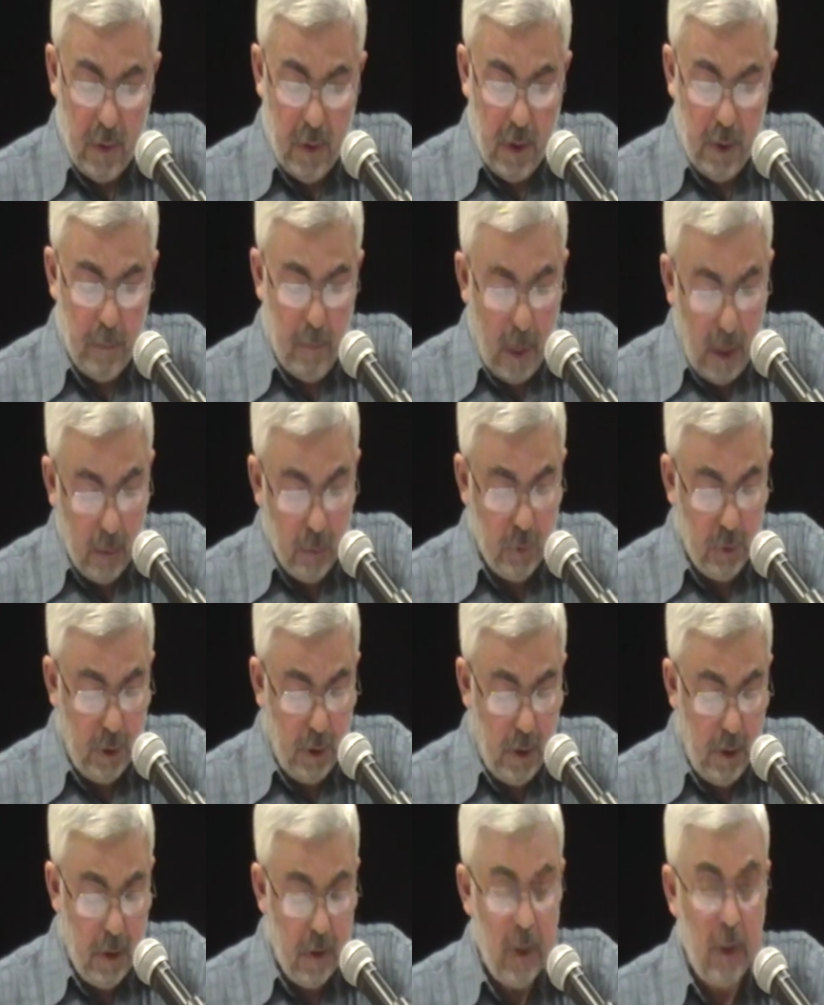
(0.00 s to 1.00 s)
their
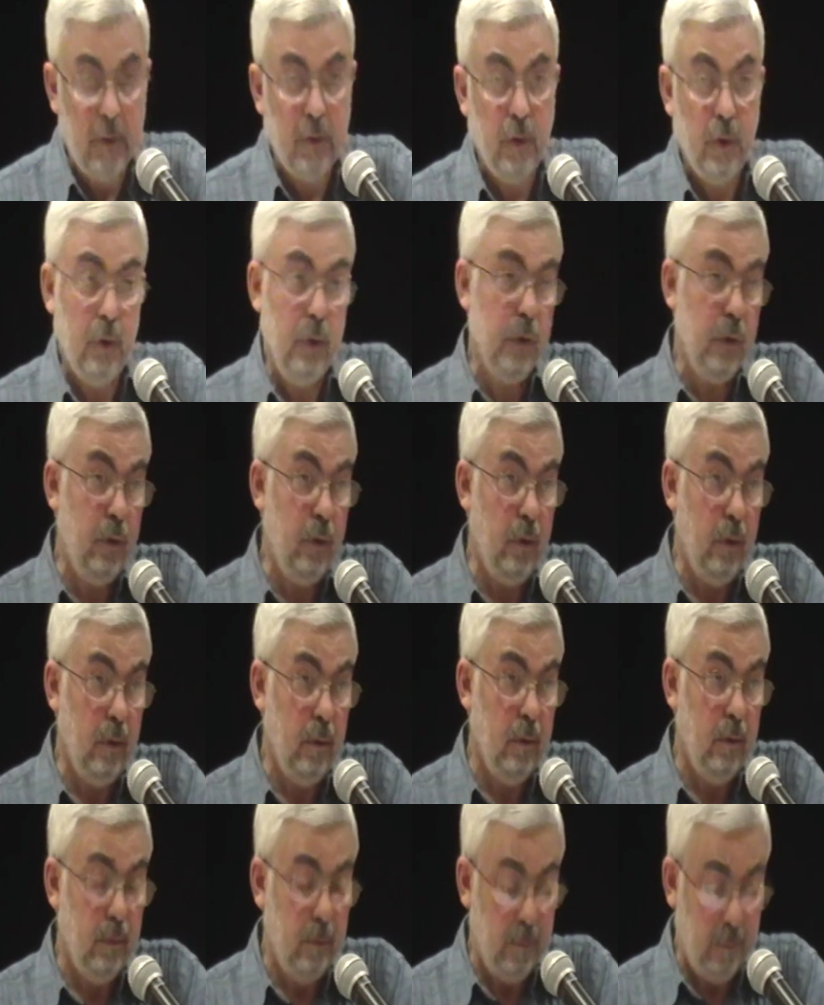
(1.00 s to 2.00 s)
boundaries and control.
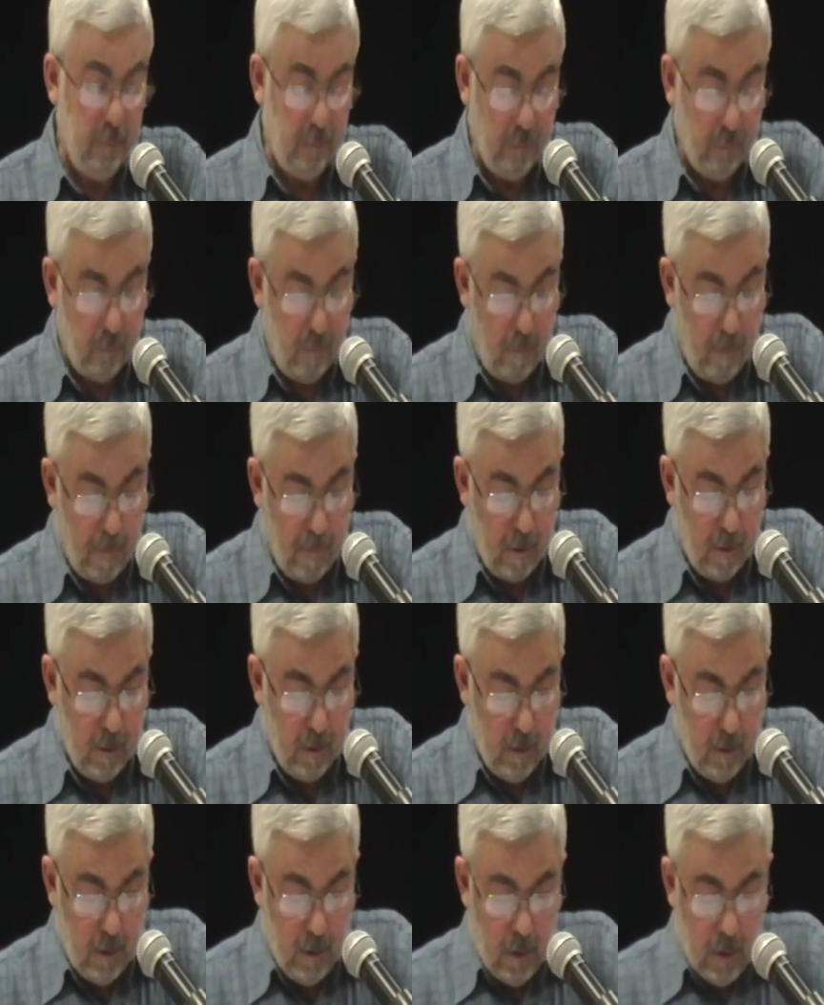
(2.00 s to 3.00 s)

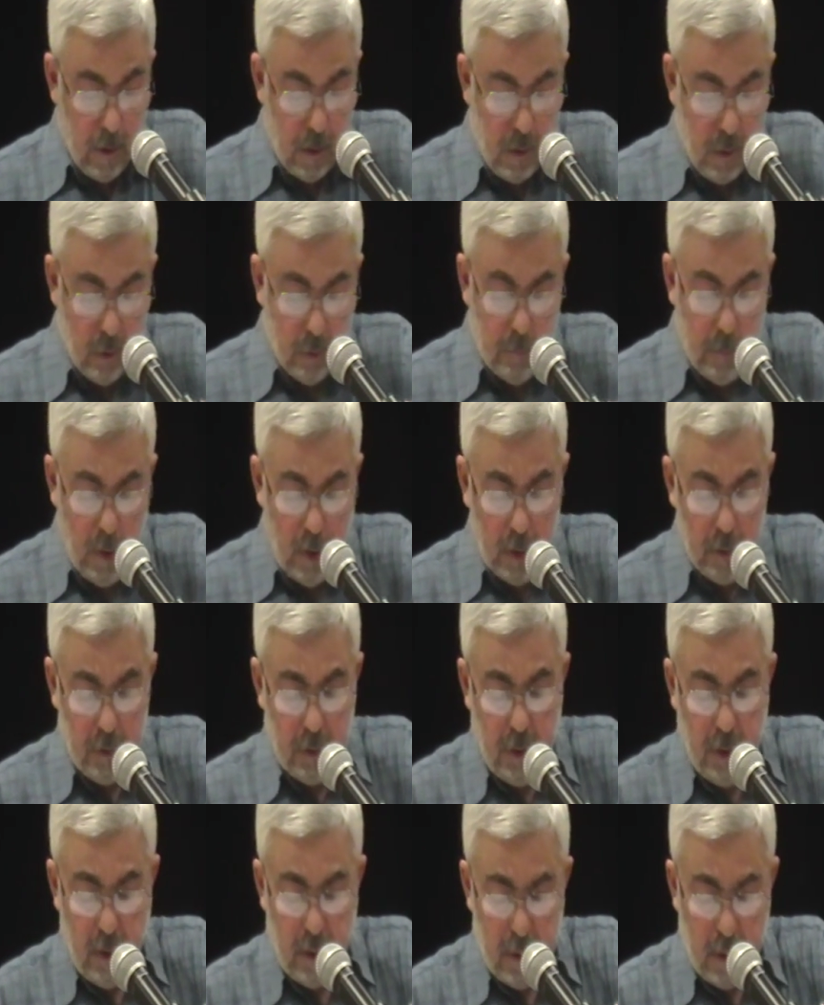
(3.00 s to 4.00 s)
So
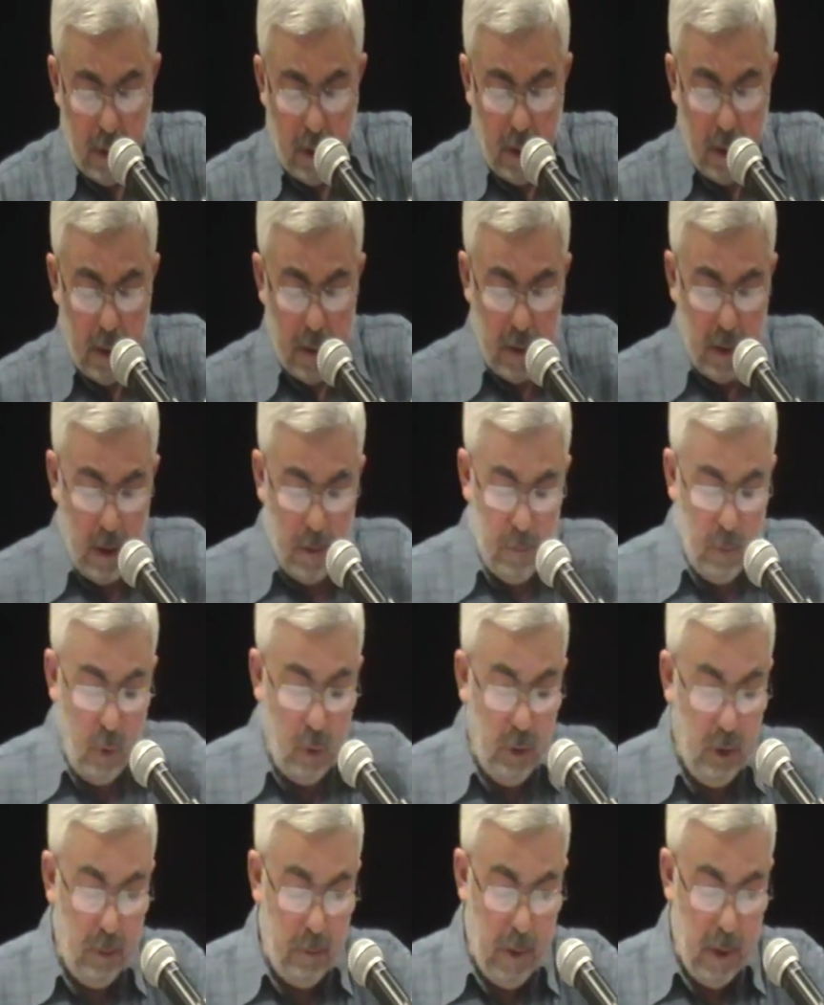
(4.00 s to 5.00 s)
politics has a
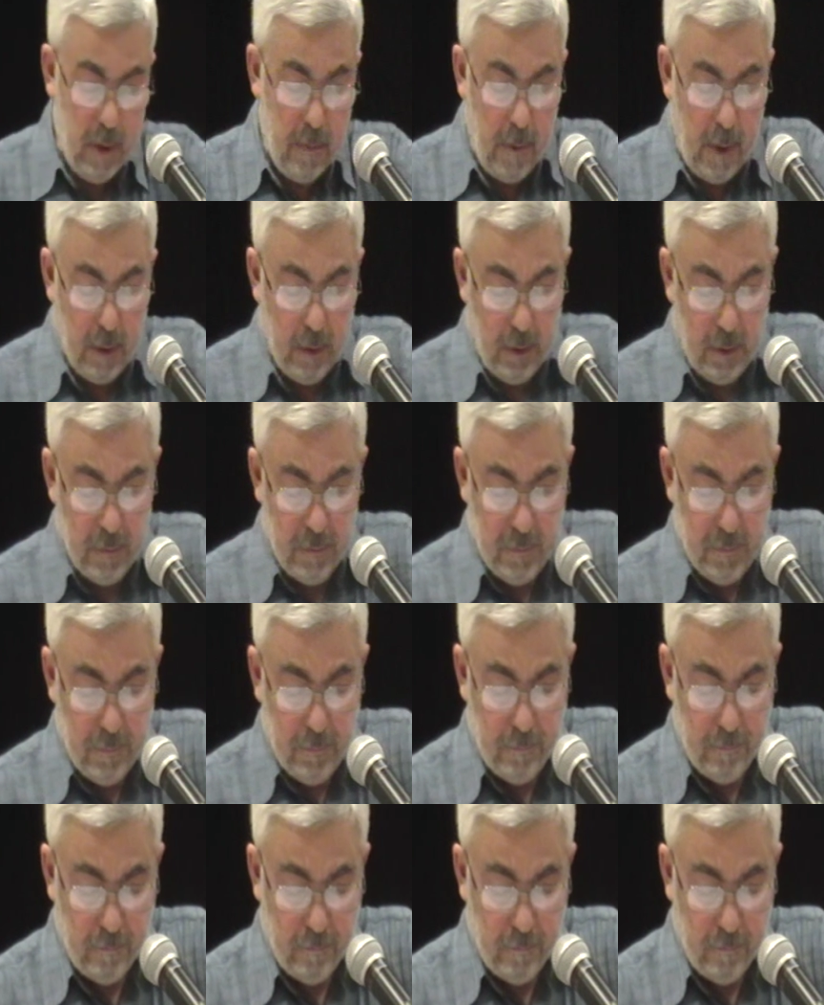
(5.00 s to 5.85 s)
broader perspective